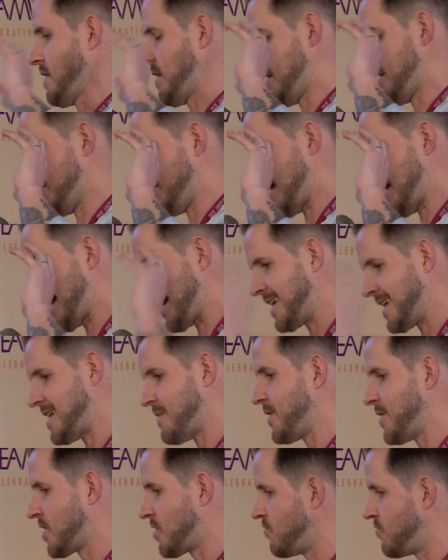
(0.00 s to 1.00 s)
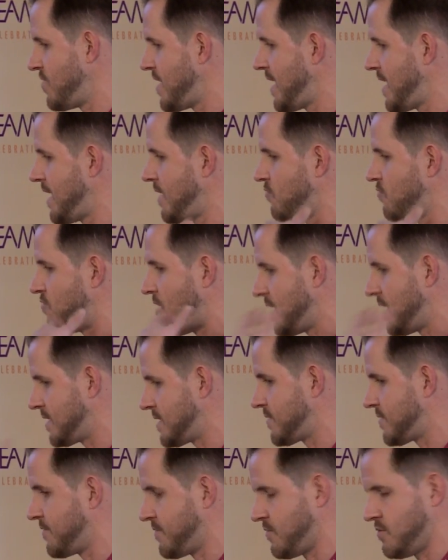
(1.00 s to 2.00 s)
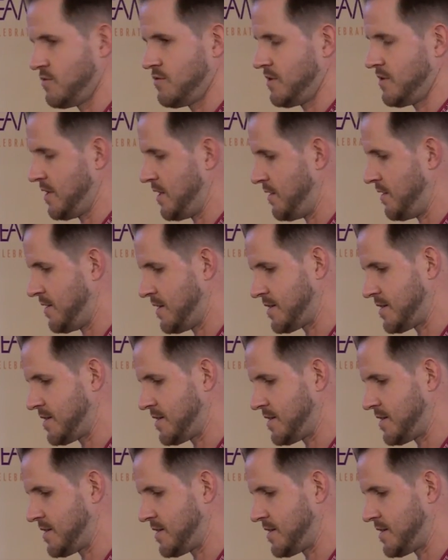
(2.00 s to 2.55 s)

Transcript: an academic career, write for you know,